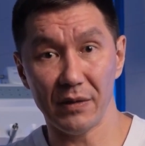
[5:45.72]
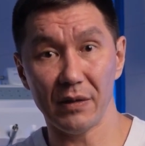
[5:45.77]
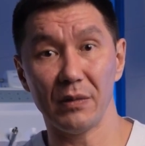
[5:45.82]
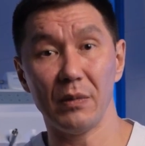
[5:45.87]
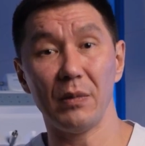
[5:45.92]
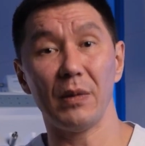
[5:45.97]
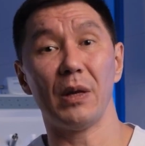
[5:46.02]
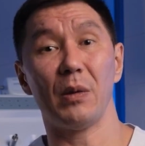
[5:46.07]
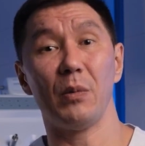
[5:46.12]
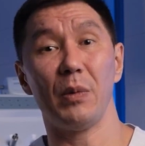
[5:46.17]

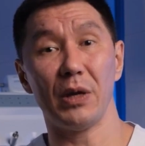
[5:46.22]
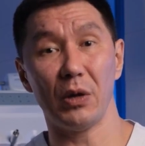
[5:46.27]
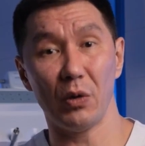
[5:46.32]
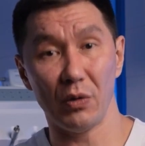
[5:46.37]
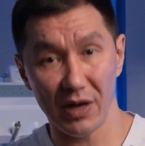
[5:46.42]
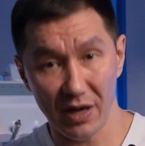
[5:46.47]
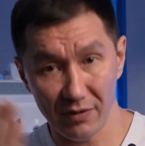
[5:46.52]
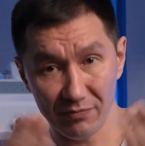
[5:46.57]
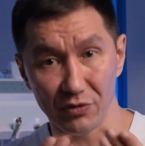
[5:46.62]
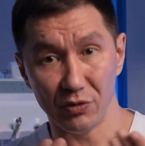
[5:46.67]
We don't
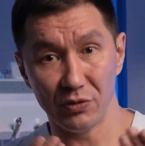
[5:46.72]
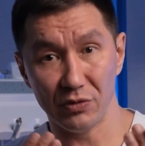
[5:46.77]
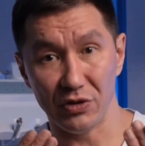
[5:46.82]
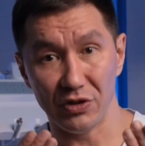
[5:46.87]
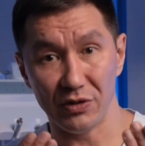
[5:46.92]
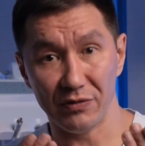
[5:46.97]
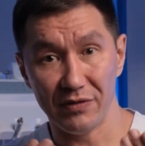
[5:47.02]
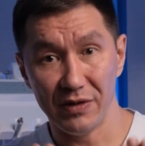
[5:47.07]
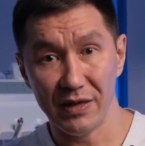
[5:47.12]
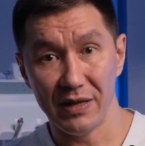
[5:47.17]
have tooth
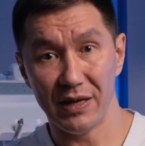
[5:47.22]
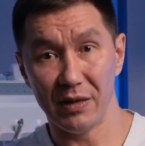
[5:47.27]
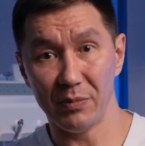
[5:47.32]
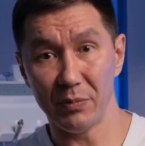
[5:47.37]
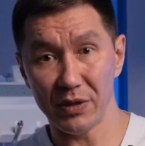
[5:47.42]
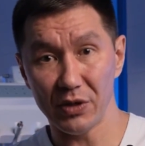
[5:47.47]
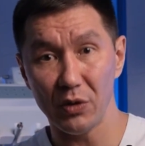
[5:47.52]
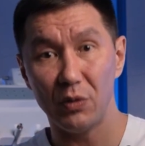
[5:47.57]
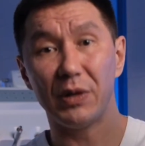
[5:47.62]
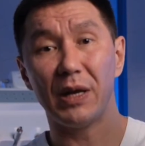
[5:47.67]
shifting, and
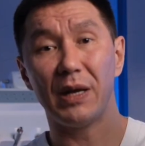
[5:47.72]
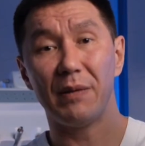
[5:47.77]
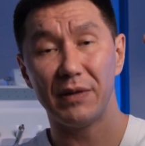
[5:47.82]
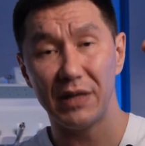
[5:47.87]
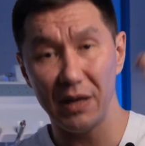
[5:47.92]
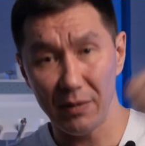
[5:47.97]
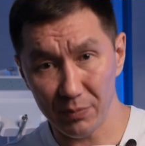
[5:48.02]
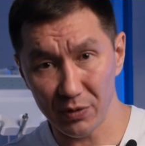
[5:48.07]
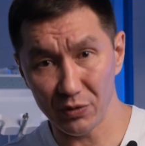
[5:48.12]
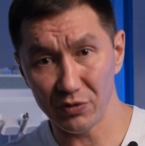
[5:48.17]
we don't have the
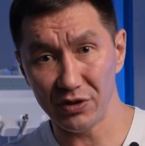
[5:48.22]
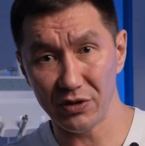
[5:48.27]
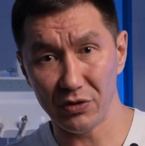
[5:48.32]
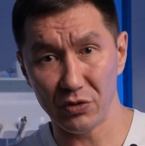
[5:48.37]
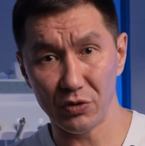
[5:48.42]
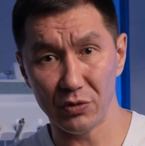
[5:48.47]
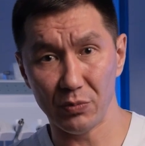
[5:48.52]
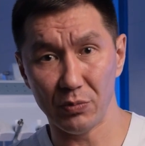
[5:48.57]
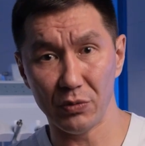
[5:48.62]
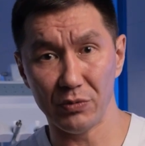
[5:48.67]
opposing
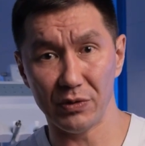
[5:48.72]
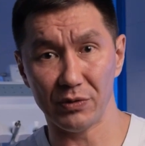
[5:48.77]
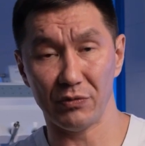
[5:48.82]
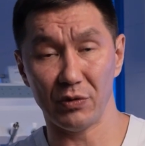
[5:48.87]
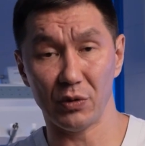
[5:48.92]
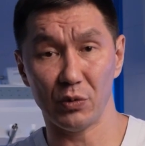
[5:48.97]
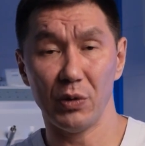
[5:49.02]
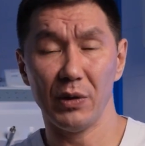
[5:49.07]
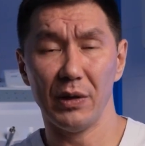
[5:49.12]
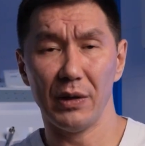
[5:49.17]
tooth moving
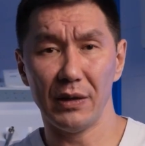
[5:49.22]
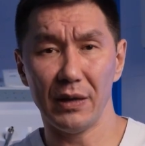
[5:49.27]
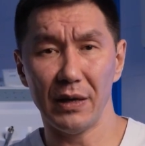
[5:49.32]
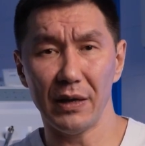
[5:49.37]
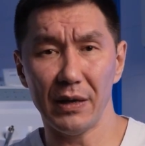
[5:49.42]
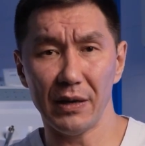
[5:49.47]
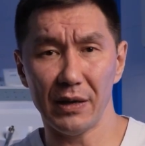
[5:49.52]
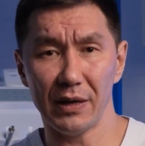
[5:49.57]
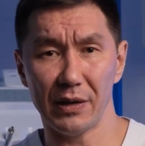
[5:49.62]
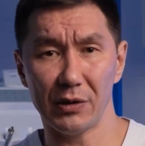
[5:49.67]
forward.
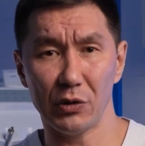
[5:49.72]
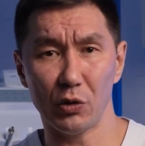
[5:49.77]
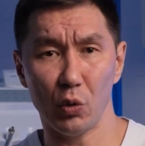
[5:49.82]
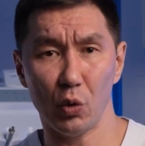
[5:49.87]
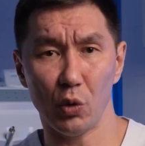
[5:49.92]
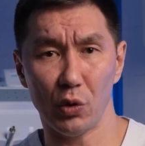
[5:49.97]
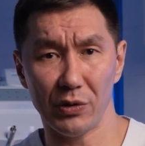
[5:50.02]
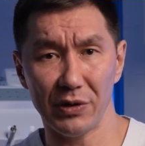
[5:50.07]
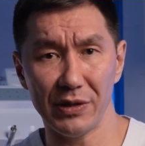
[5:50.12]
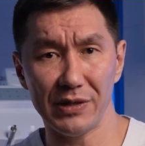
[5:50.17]
So
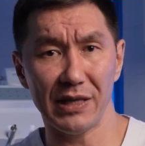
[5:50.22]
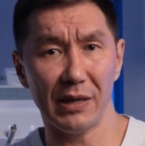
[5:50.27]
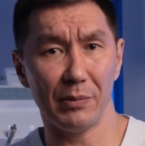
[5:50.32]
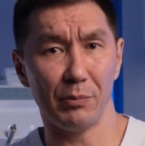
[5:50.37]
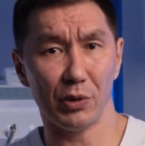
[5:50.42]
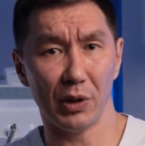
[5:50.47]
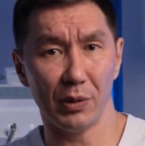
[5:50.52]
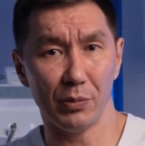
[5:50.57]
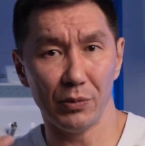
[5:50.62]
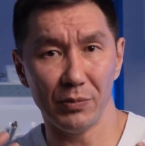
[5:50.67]
all the same
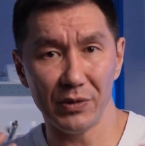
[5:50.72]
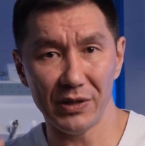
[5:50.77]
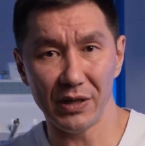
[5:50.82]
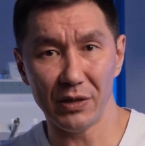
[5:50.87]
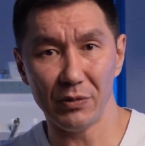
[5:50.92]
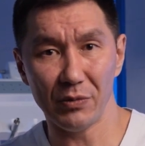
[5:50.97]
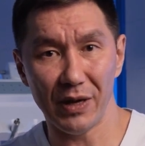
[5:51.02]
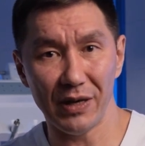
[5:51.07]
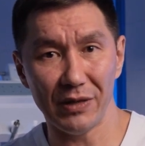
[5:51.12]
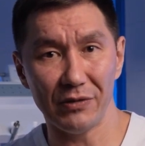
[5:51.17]
problems that
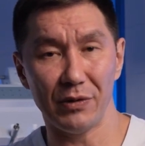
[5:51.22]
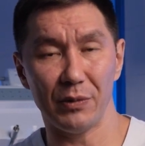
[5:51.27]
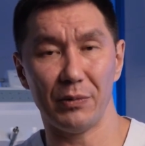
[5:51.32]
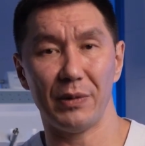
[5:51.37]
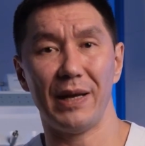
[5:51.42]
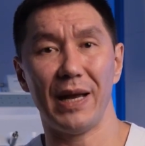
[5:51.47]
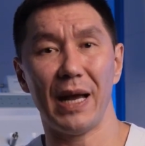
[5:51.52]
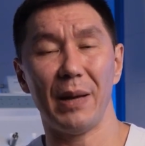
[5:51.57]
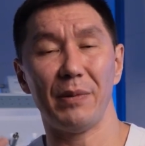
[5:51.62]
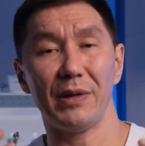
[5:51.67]
arise from
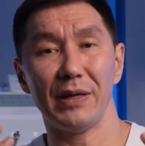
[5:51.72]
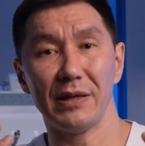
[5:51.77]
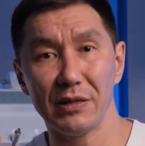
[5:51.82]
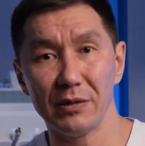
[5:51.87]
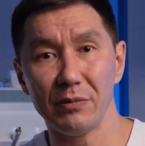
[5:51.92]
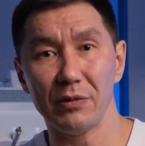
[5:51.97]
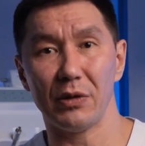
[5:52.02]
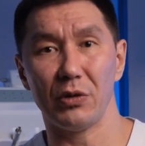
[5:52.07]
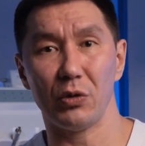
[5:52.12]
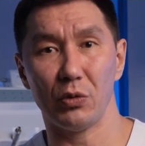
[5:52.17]
the absence
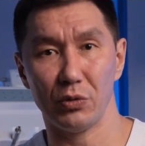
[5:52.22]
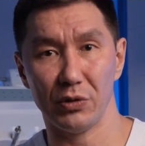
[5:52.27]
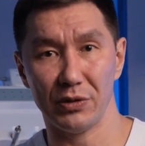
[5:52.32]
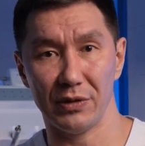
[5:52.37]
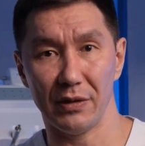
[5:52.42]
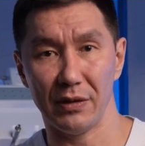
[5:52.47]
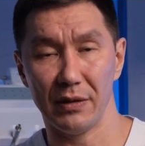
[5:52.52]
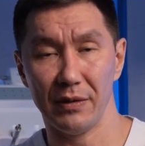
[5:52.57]
of a tooth.